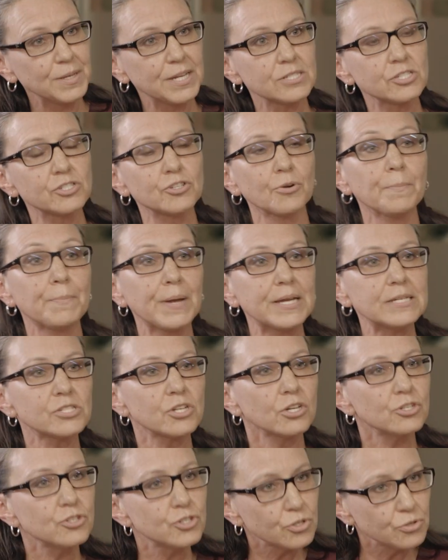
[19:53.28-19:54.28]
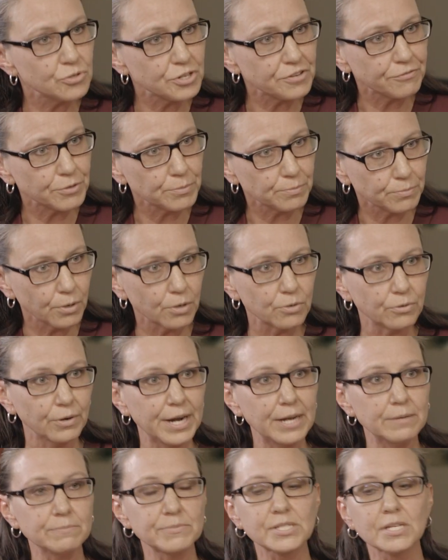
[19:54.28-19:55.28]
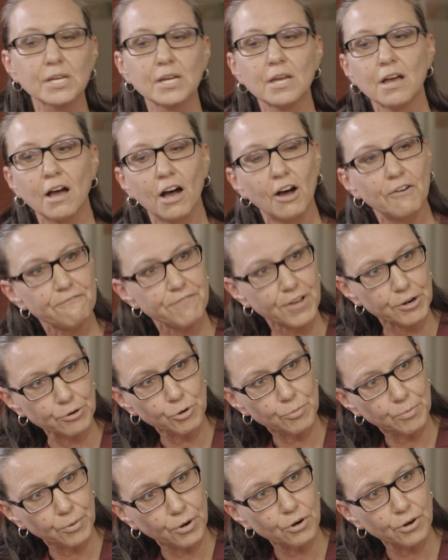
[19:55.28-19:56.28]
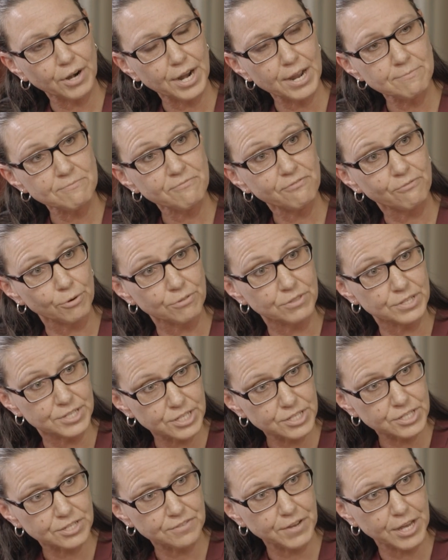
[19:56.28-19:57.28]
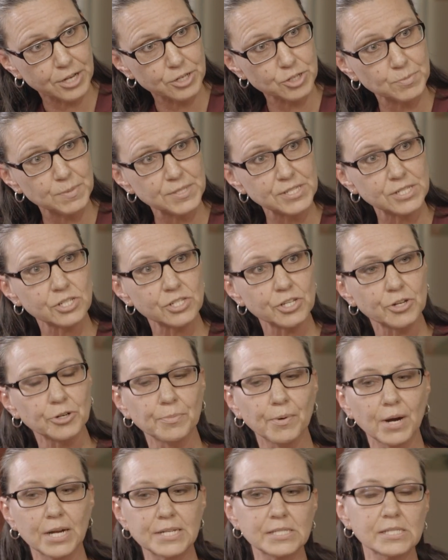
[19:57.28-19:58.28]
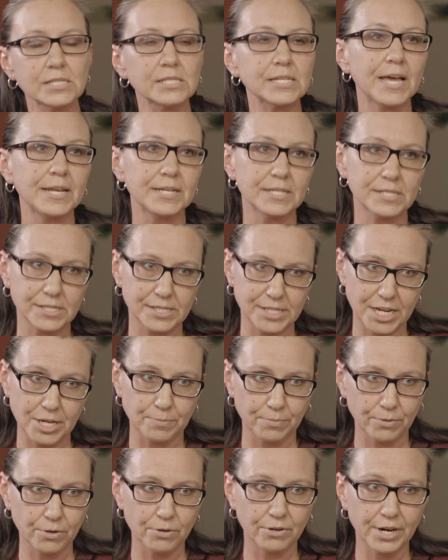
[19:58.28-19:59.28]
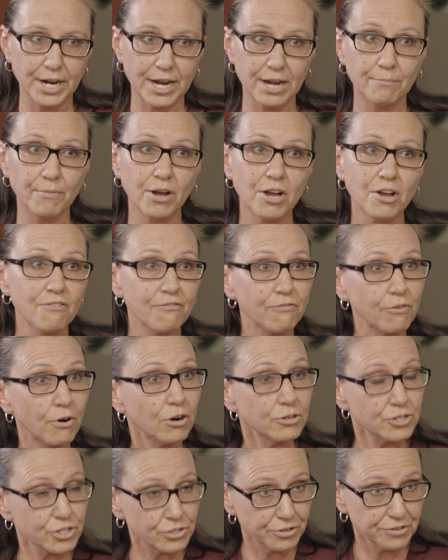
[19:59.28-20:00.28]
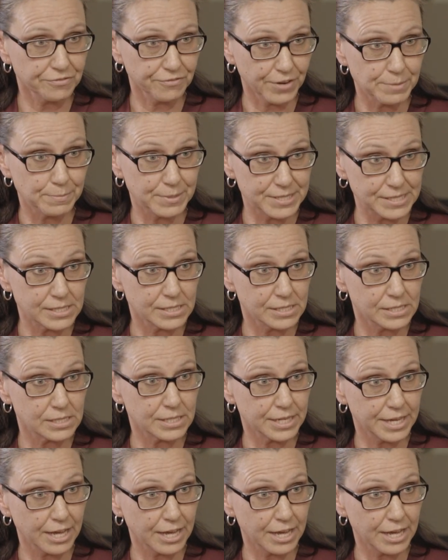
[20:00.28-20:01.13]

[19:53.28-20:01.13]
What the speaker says: because they're based on two different programs, a federal program for the disadvantaged business enterprises and a state program for our certified businesses in